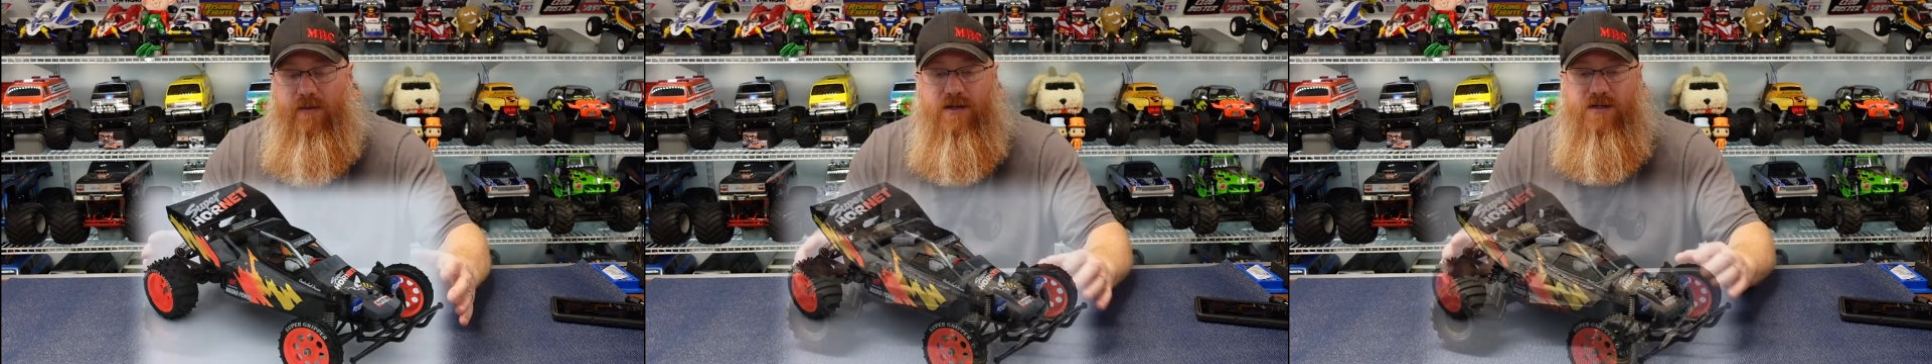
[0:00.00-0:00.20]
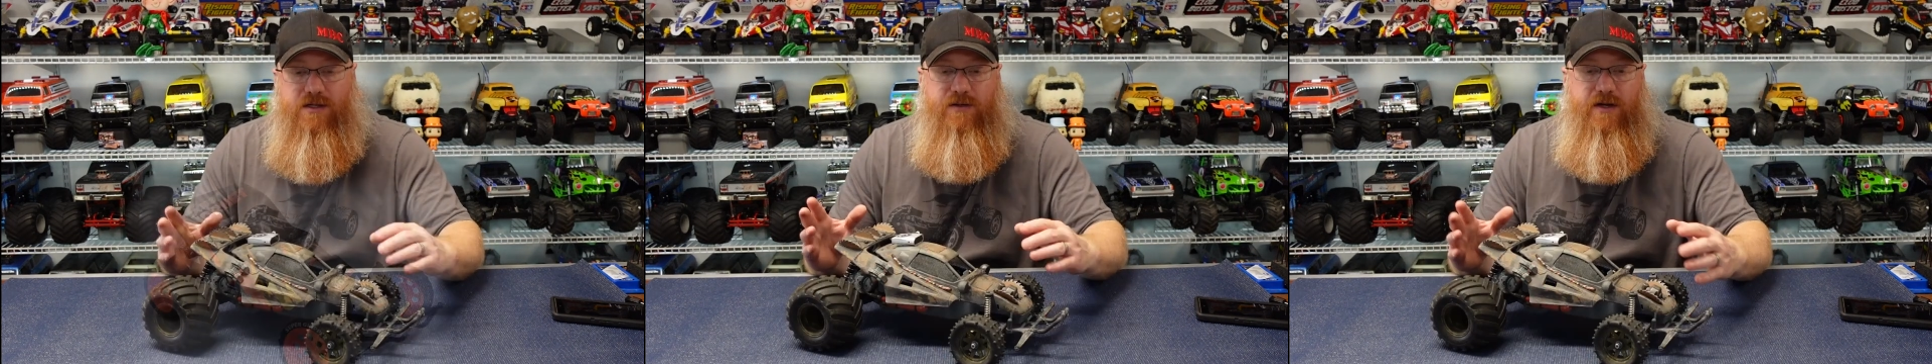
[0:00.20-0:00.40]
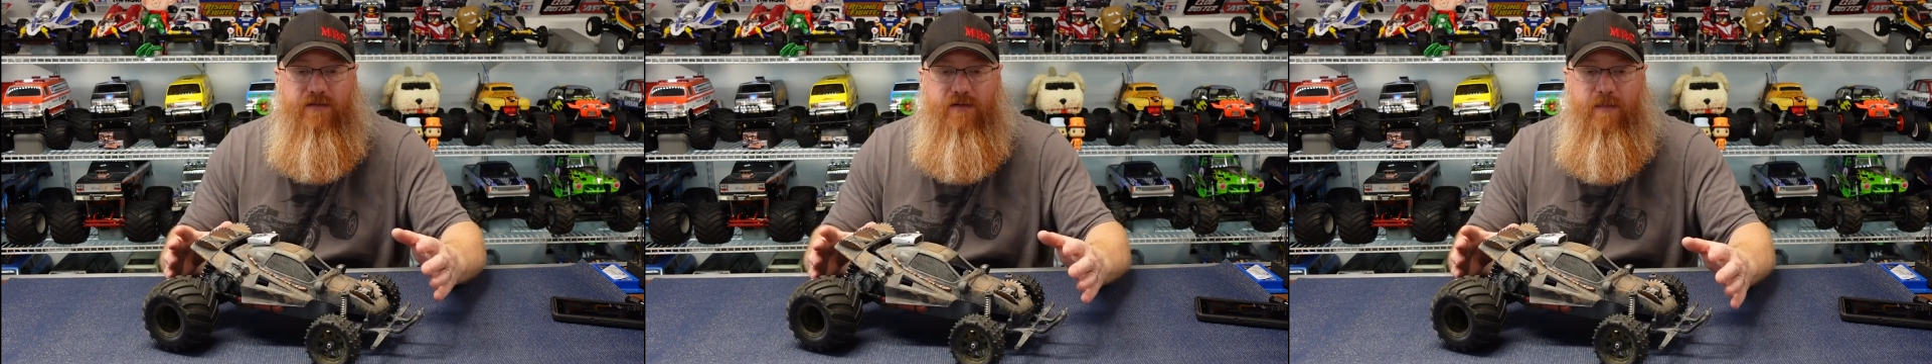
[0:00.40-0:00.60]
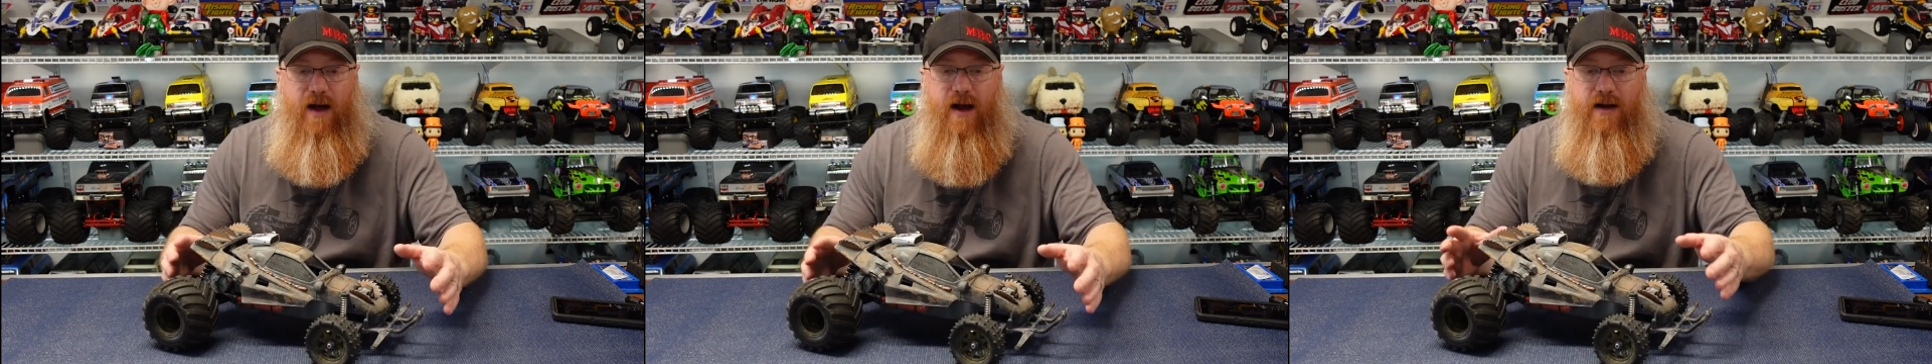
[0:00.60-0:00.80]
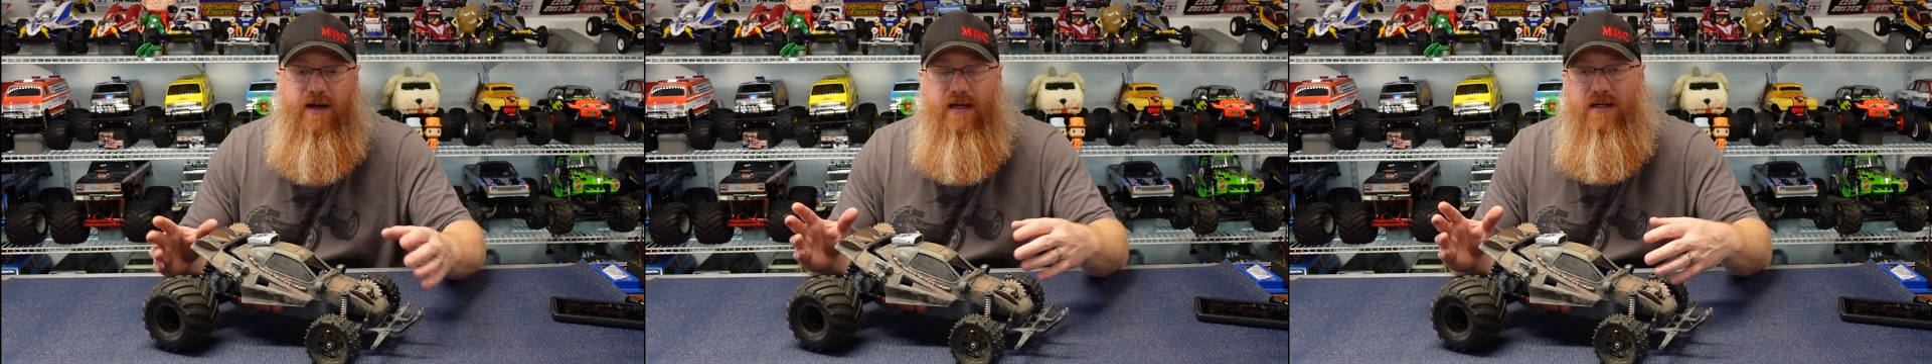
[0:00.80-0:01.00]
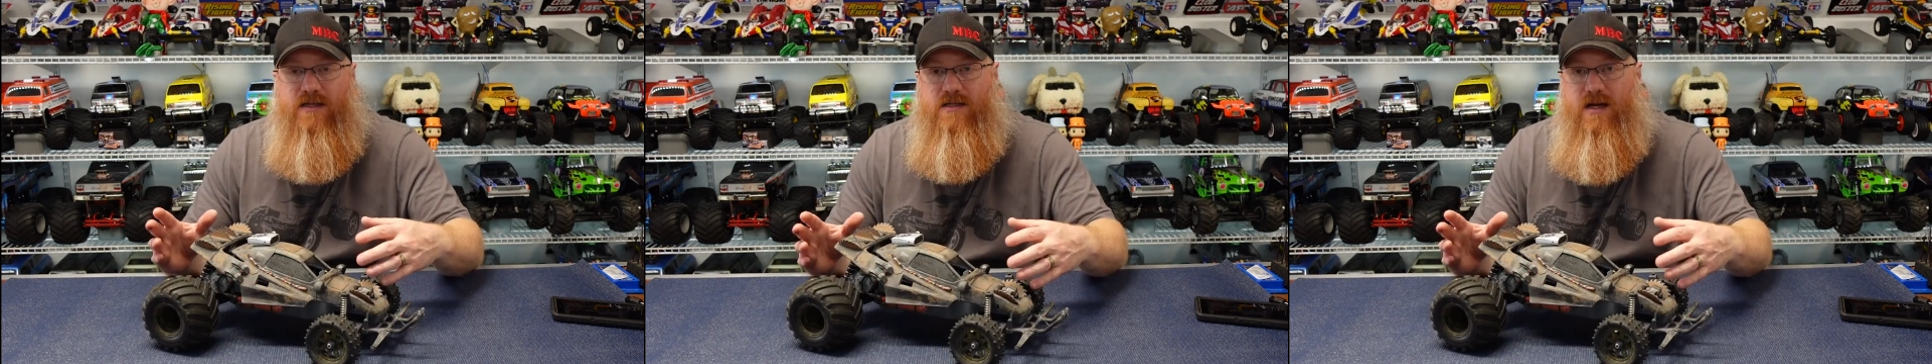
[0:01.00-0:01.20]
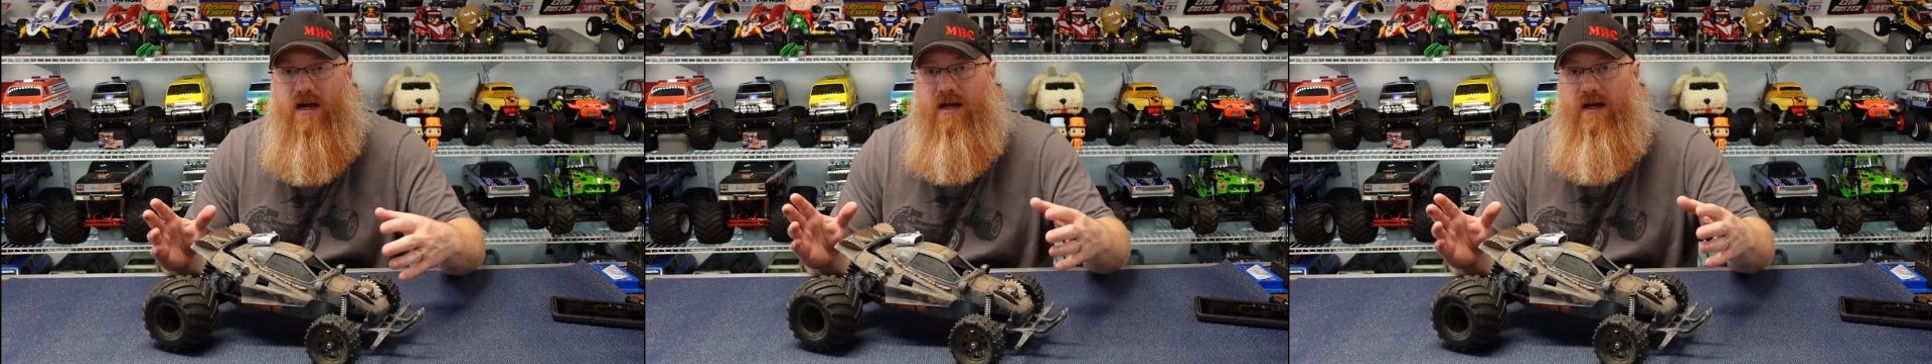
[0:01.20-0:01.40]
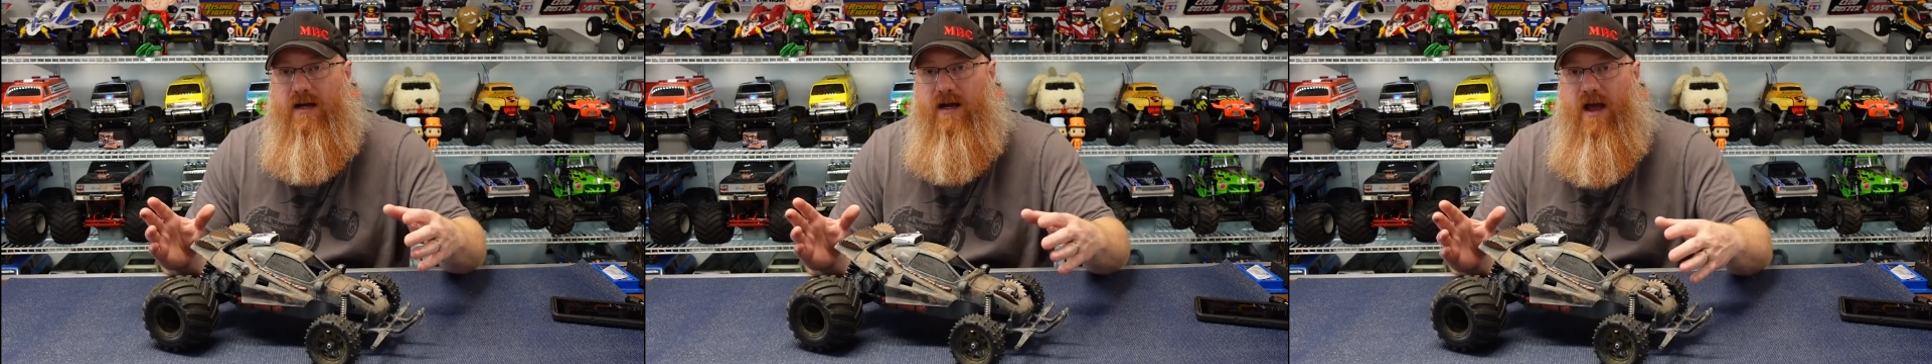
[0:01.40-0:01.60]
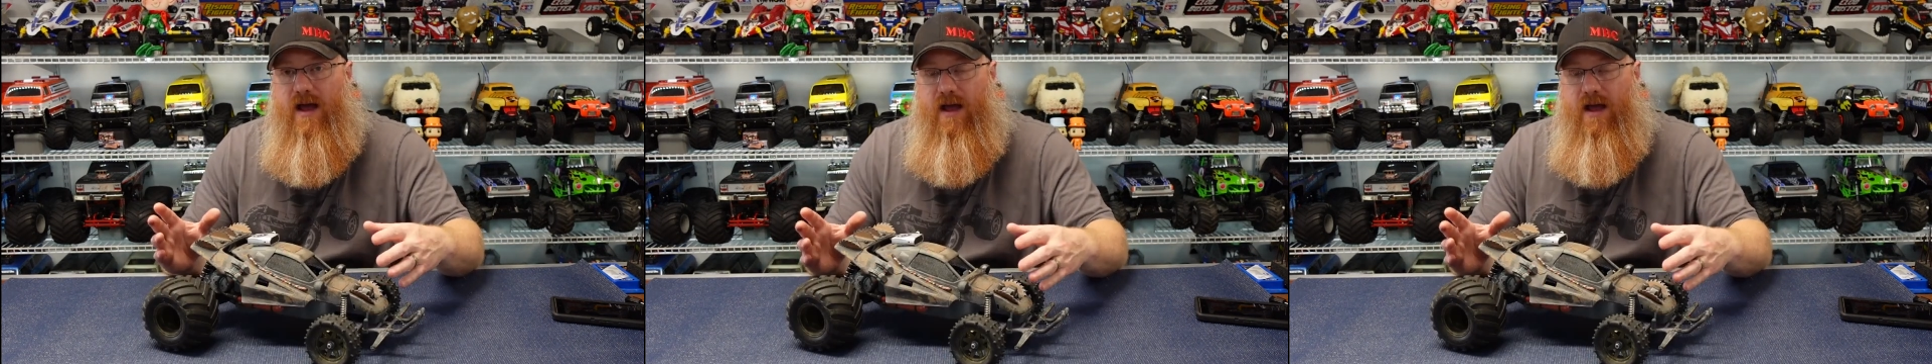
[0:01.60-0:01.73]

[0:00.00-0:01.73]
So different body design